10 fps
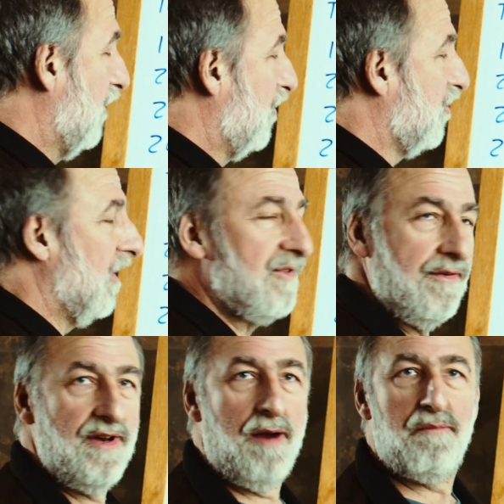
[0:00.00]
just strings
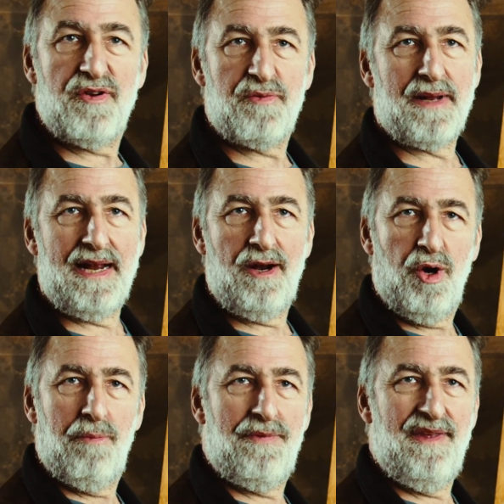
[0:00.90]
of numbers, but I
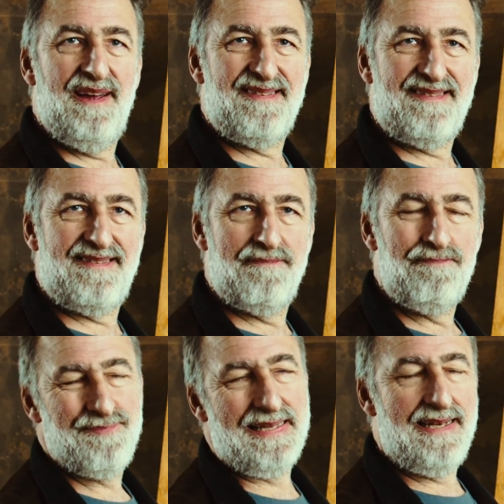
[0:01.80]
hope this
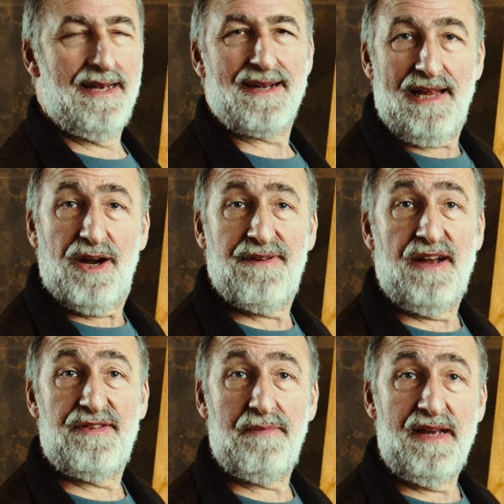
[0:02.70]

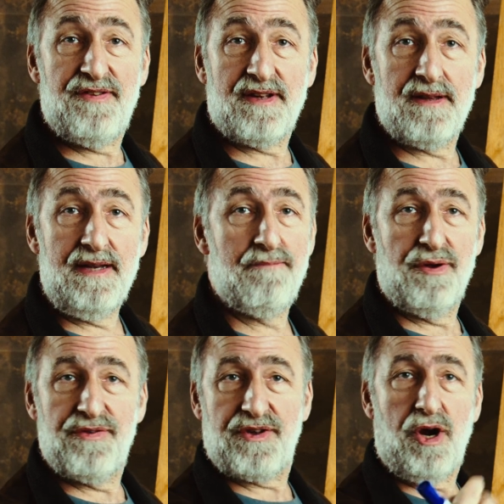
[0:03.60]
clarifies it basically,
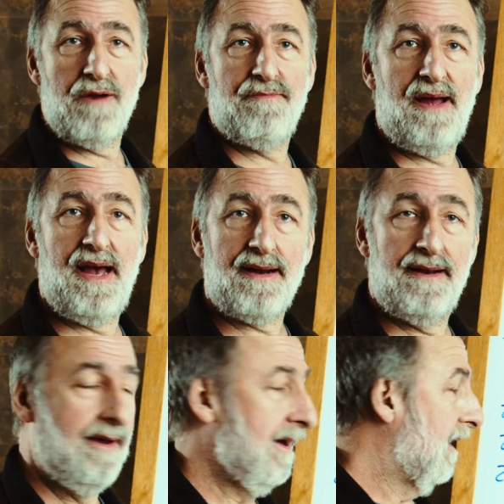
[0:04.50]
pulls the cart back,
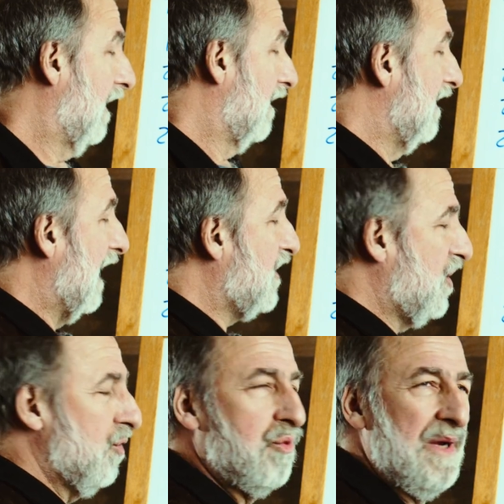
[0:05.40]
lets
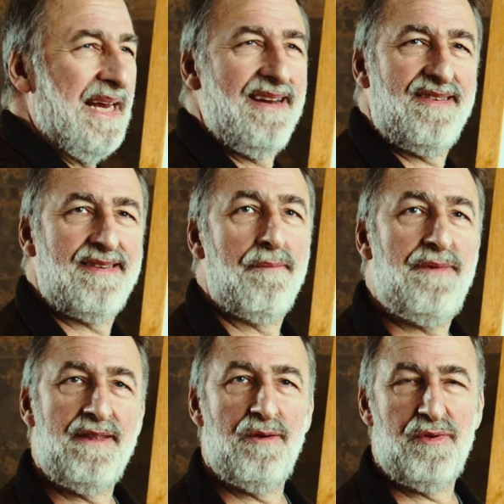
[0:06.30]
you read
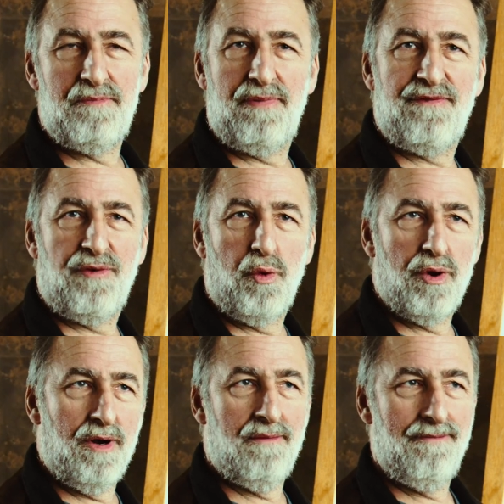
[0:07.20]
something that was
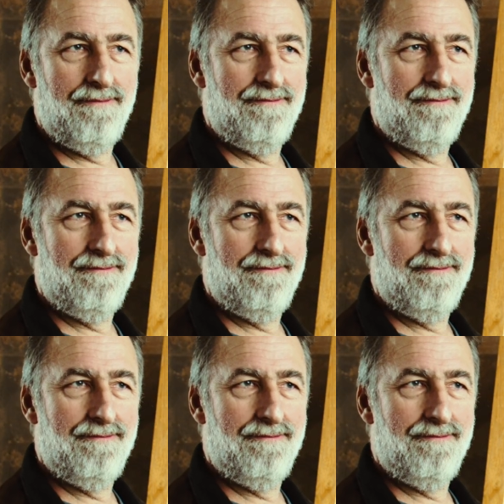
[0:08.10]
before